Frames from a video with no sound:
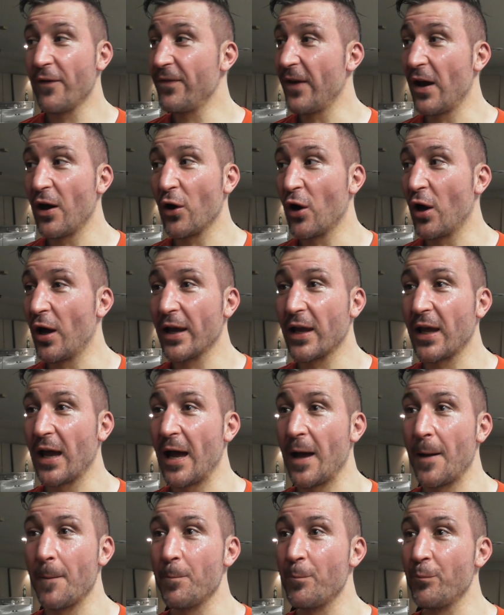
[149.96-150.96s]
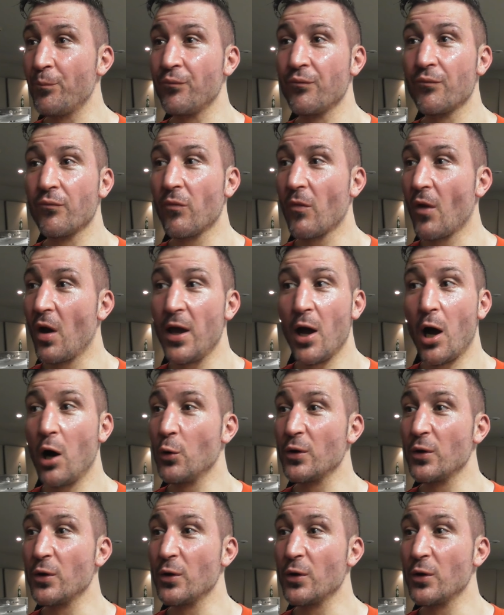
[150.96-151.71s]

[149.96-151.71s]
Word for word: I, felt like, um, yeah,